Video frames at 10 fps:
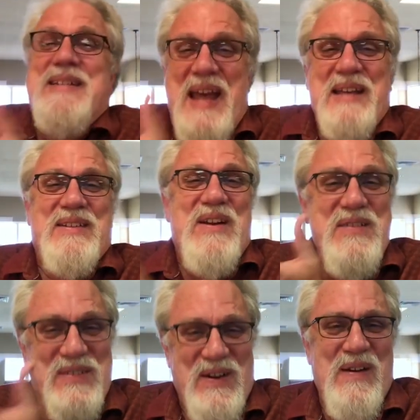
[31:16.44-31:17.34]
text are
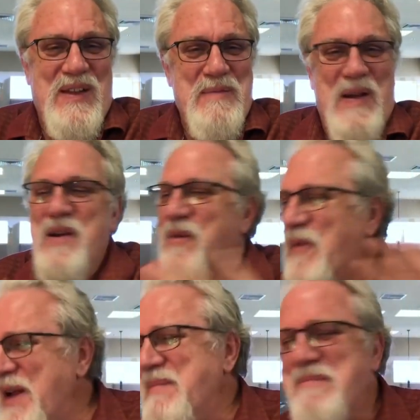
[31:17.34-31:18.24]
you talking about?
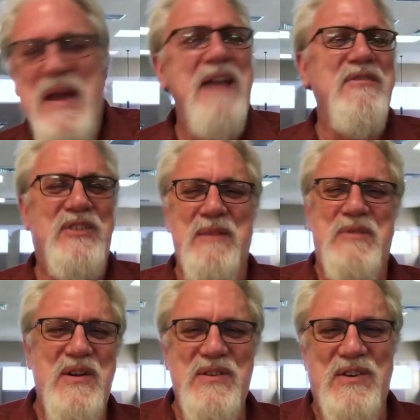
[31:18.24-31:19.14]
What
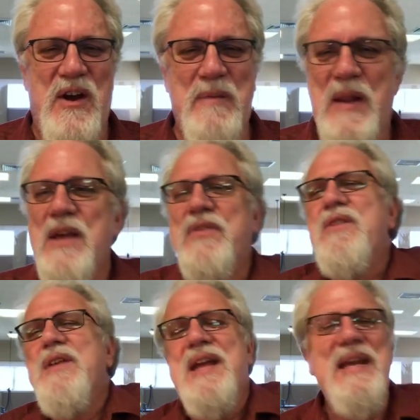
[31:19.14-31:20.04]
manuscript are you talking about?
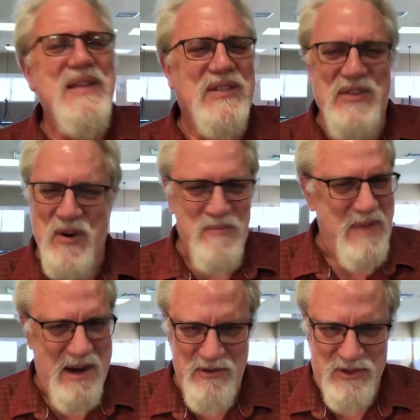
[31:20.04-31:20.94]
There is no
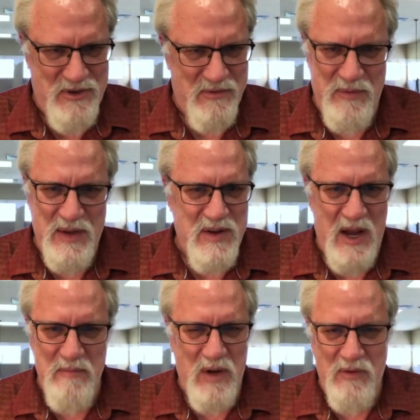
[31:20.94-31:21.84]
manuscript from the
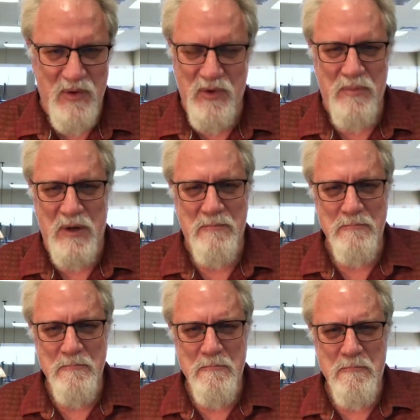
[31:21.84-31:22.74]
time of Uthman.
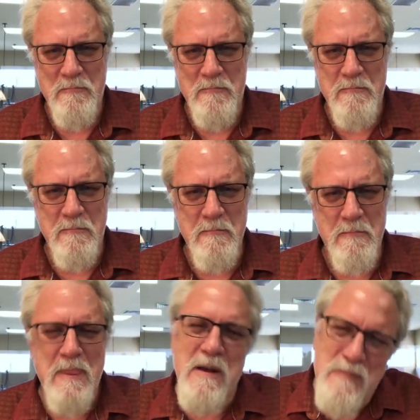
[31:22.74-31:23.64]

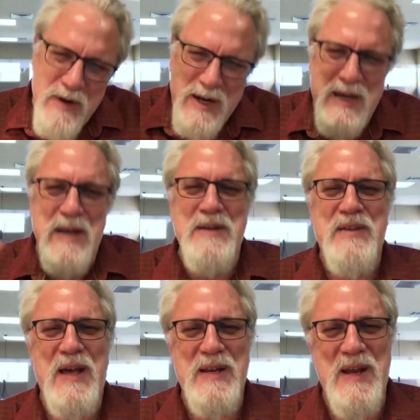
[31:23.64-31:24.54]
We're going to get
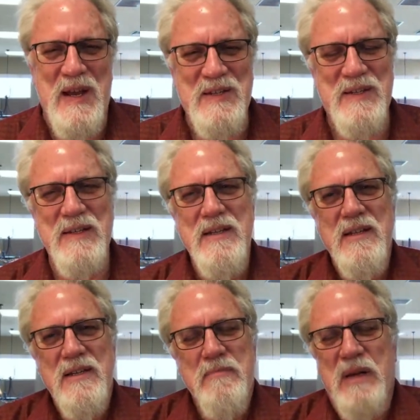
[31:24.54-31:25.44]
into that next.
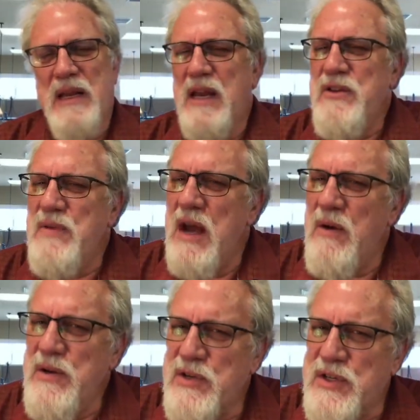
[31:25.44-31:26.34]
But can you
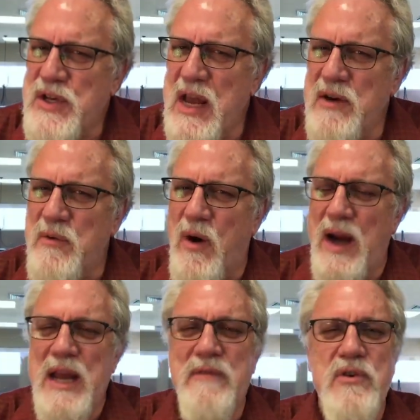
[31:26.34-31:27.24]
now understand
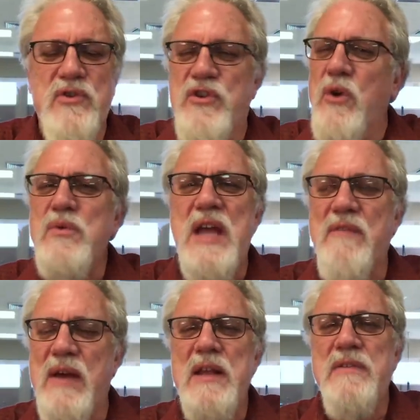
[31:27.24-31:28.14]
why, if you don't
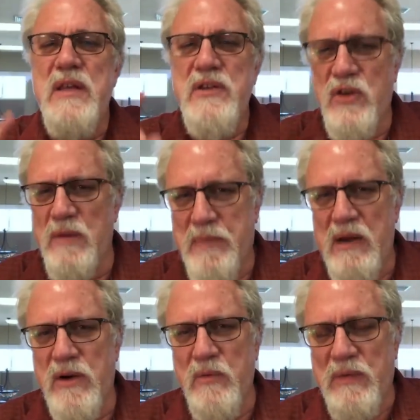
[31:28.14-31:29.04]
have anything to
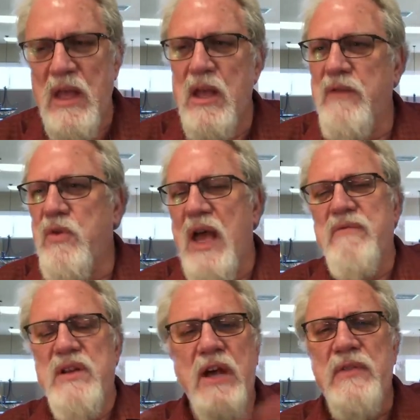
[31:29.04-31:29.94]
compare it with, if you
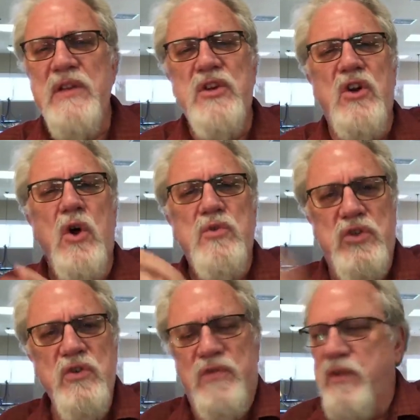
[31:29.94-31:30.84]
have nothing to go
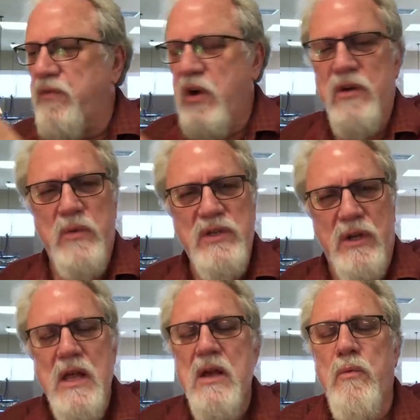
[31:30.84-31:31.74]
to from the very
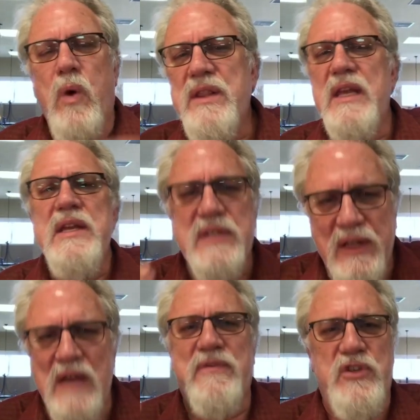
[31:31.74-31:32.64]
original, what is
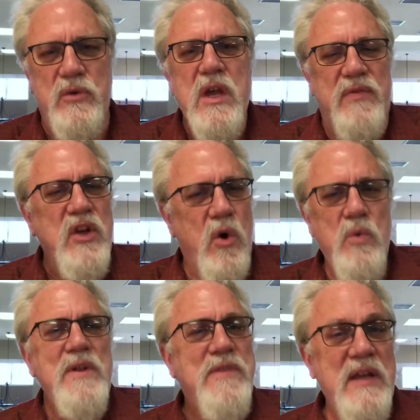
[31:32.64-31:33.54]
left you? The
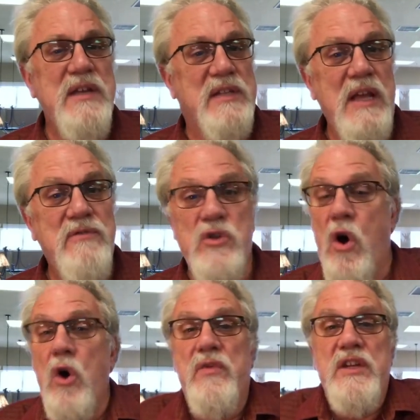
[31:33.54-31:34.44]
only thing is left you
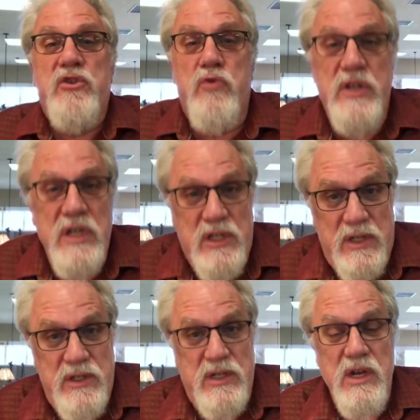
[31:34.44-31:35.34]
are these
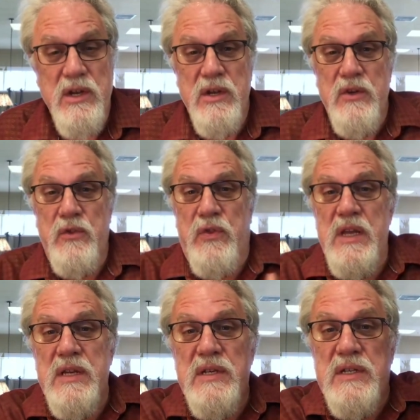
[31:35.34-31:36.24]
traditions,
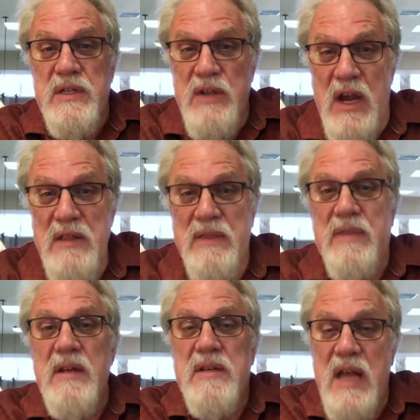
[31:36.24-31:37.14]
these 9th
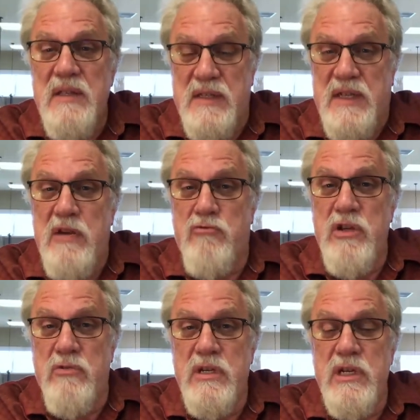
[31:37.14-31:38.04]
and 10th century
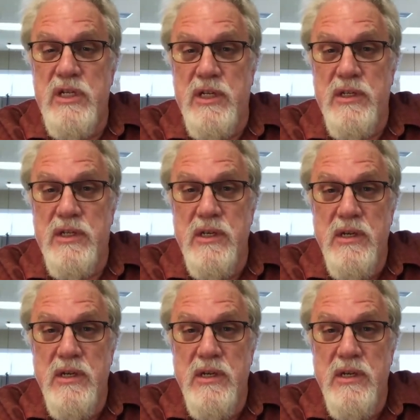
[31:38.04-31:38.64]
traditions,